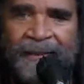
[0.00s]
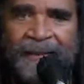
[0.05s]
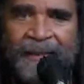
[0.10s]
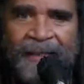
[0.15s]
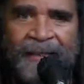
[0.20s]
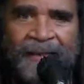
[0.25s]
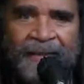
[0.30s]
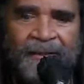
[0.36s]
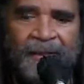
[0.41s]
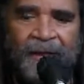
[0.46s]

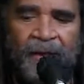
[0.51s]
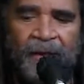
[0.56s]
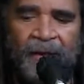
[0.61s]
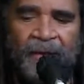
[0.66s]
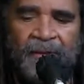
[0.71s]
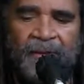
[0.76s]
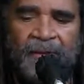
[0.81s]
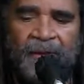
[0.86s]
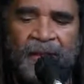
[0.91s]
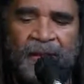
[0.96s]
that's
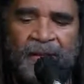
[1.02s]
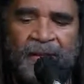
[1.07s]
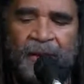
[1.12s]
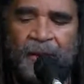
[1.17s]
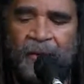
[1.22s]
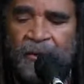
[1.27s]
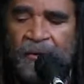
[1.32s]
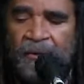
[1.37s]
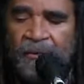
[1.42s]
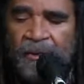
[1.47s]
called
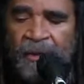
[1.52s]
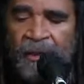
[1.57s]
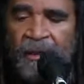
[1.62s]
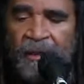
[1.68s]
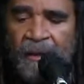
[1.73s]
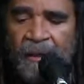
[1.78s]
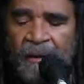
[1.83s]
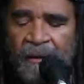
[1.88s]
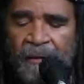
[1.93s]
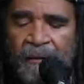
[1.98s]
Total
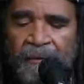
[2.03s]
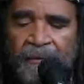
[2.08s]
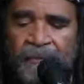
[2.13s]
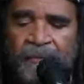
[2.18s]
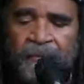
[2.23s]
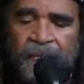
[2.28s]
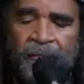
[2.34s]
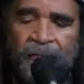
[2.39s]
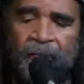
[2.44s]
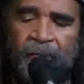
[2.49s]
Recall.
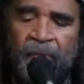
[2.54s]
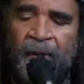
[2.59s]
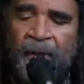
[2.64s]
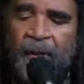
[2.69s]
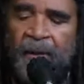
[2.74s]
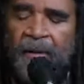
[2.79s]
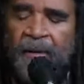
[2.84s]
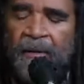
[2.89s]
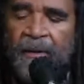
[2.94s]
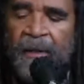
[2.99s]

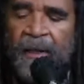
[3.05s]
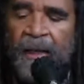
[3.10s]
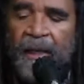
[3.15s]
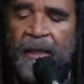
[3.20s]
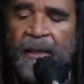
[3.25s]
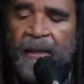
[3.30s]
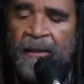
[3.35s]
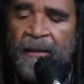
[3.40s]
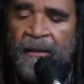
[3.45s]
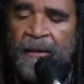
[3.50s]

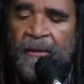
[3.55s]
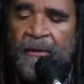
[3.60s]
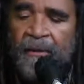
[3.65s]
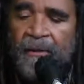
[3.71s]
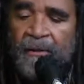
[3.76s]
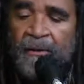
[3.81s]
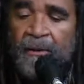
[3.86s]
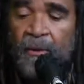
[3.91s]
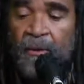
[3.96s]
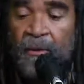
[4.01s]
Okay, or
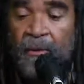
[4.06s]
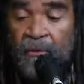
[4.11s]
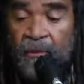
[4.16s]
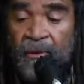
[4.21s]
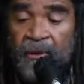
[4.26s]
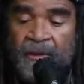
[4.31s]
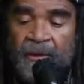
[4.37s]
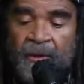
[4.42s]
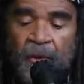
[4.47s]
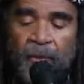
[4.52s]
Total
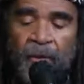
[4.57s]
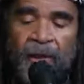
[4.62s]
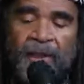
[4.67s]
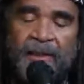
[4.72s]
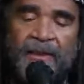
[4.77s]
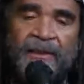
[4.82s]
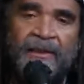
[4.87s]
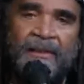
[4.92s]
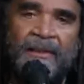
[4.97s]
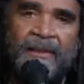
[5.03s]
Restore,
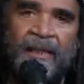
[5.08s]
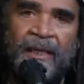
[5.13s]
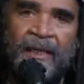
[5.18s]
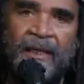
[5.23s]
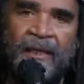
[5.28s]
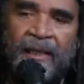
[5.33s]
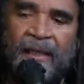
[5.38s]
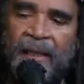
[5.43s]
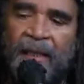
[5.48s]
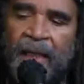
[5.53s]
I should say.